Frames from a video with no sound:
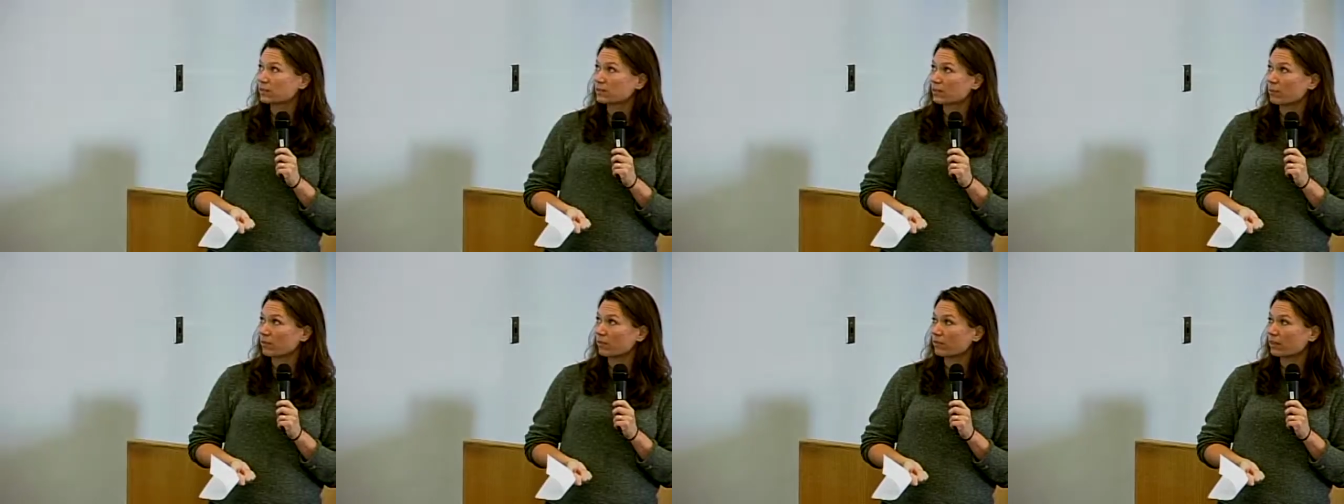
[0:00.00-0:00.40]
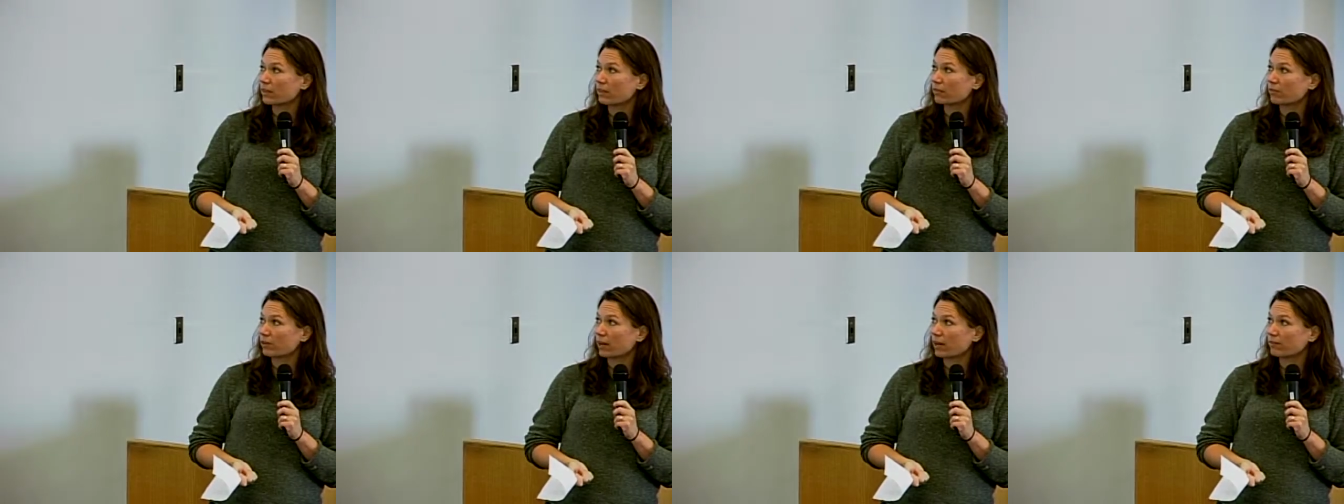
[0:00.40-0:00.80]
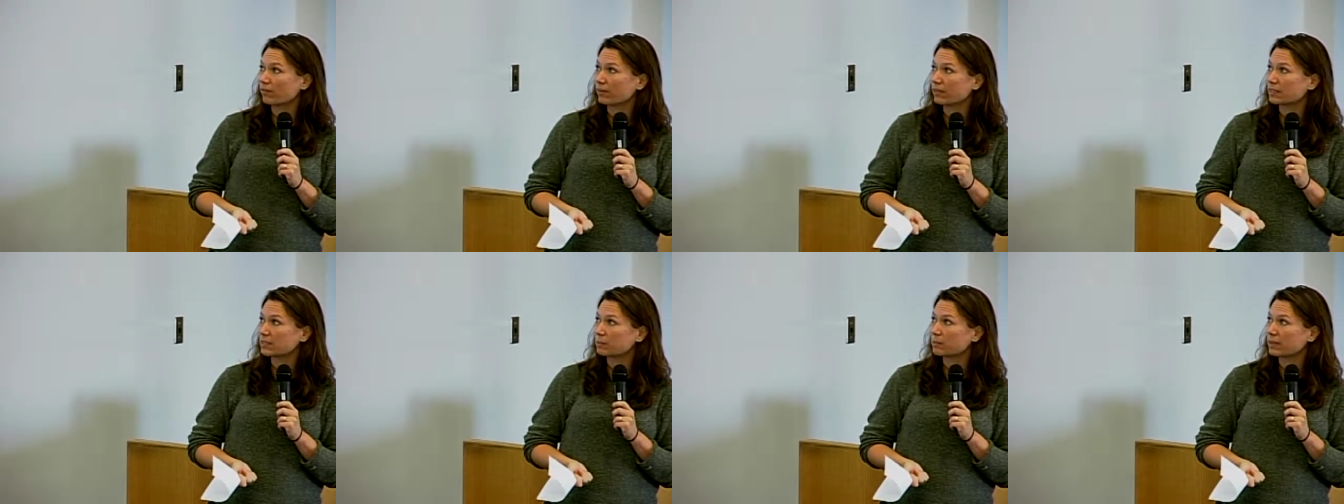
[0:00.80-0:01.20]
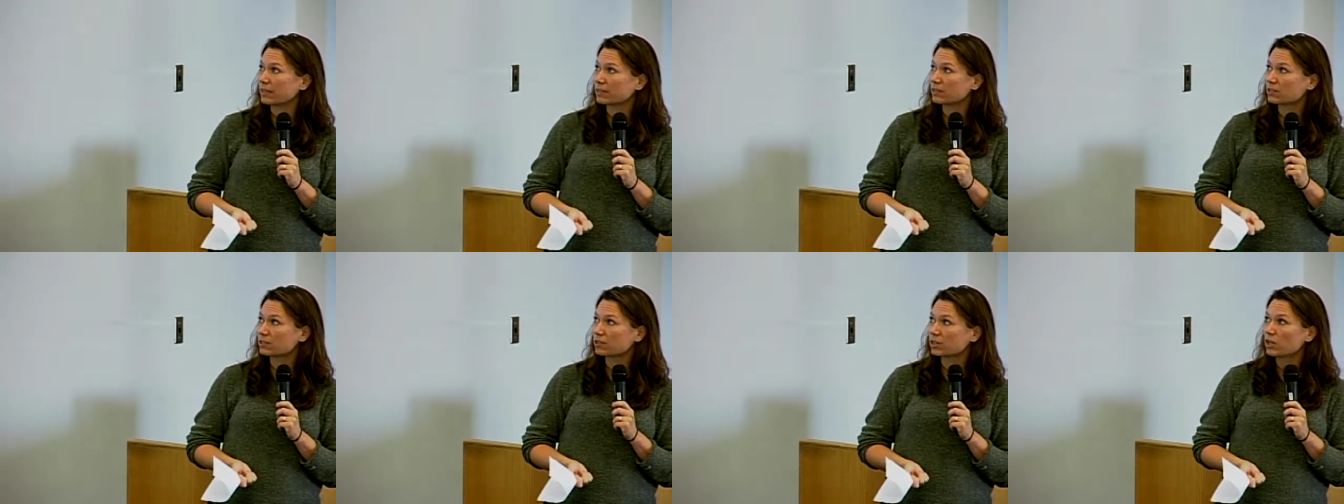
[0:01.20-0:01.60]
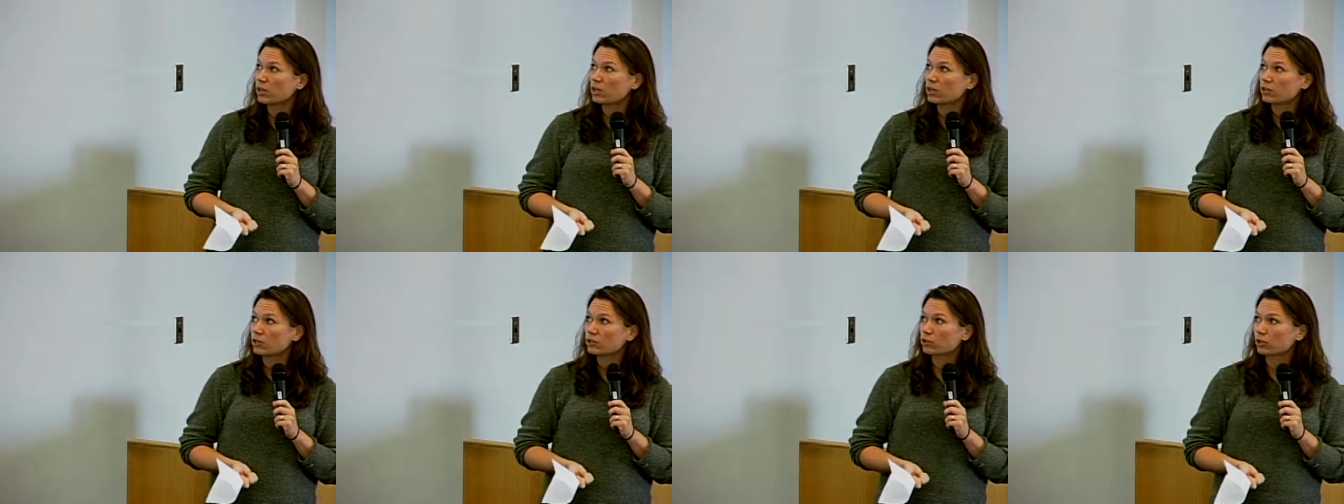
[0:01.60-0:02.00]
some of the different evidence-based
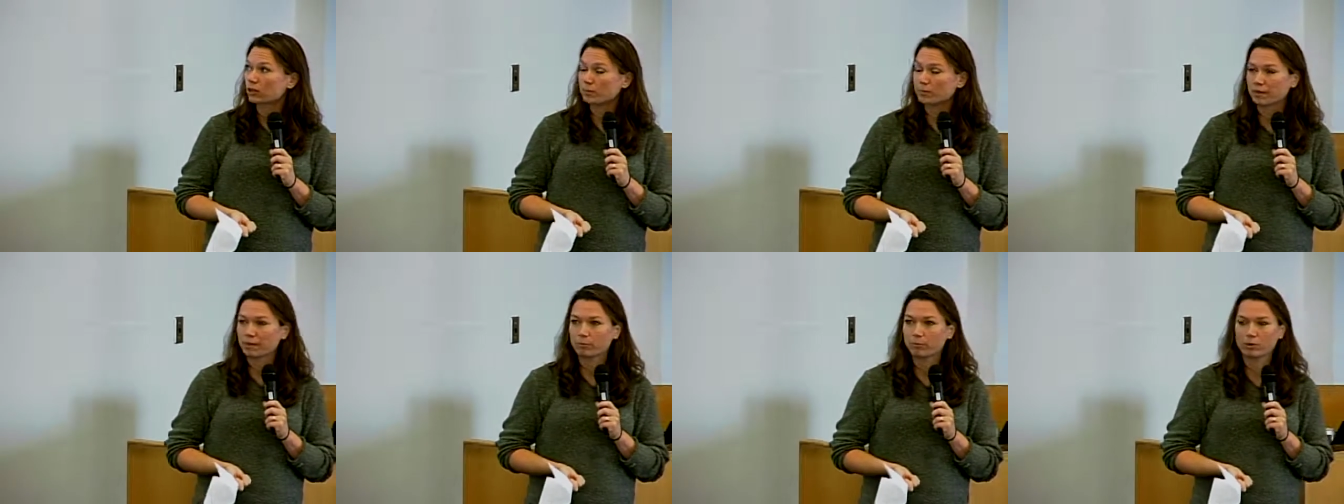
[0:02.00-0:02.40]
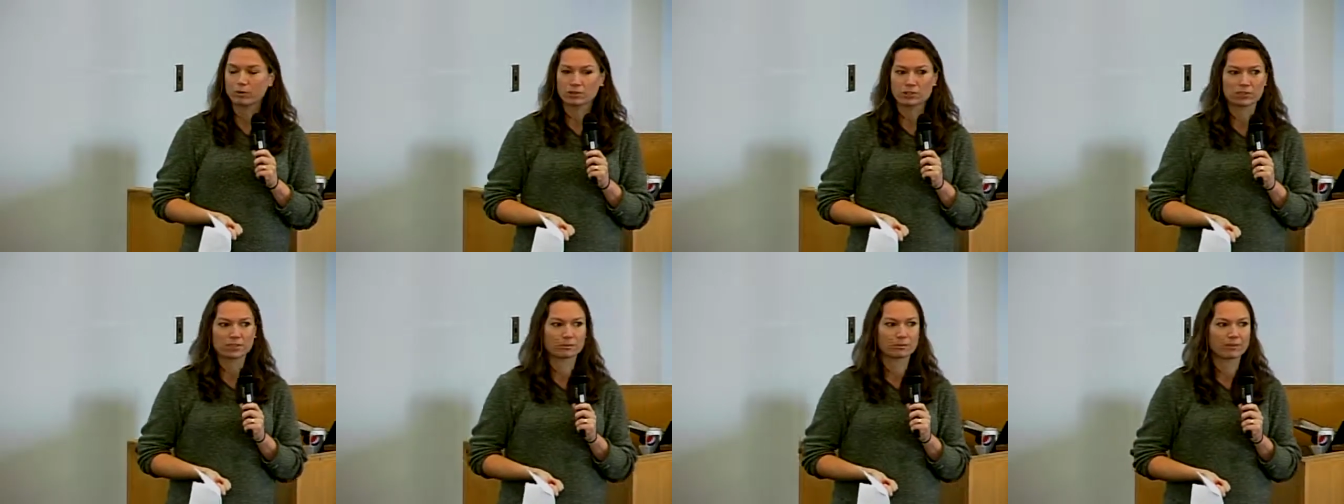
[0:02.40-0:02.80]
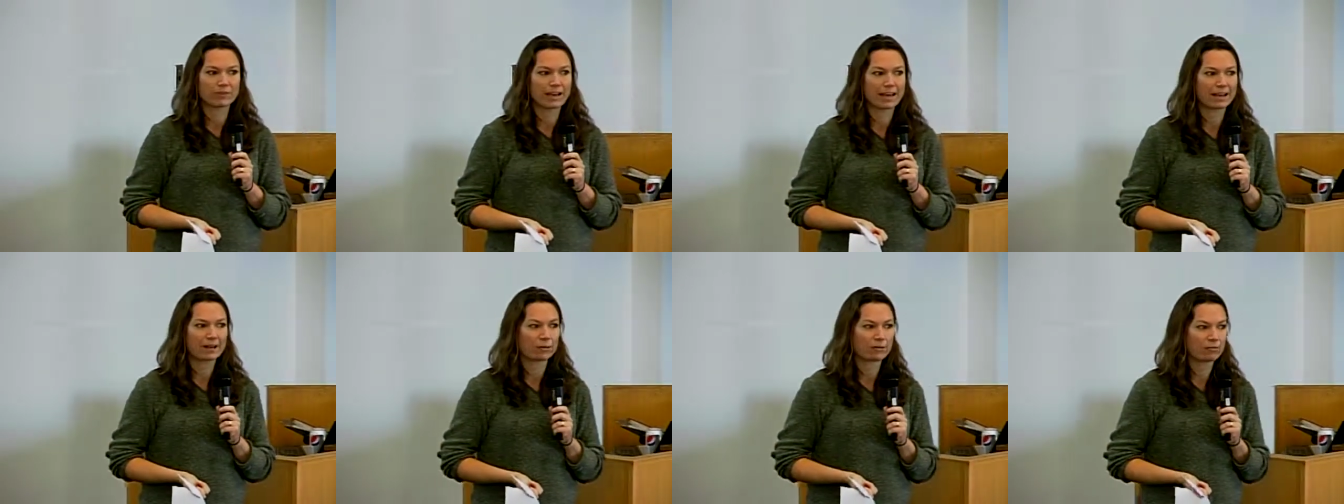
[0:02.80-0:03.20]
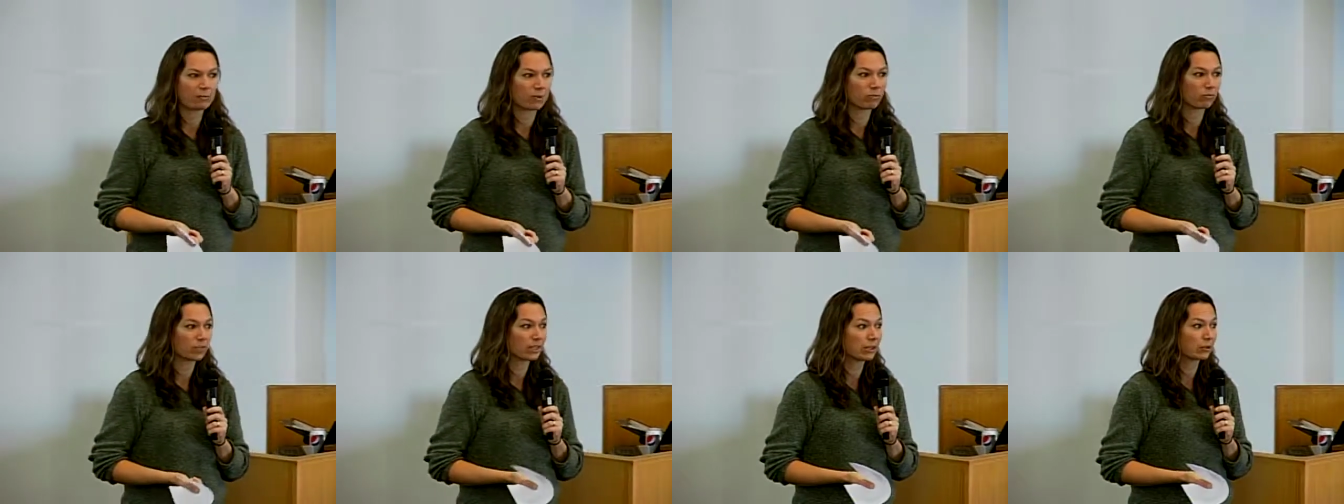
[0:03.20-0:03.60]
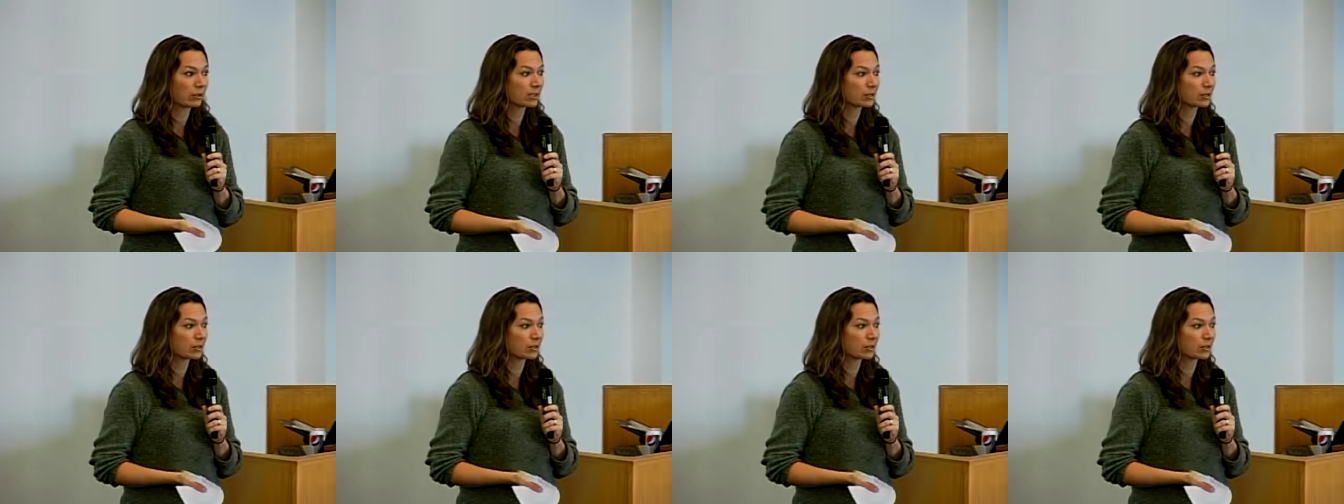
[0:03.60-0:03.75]
treatment approaches. We've at, we've been really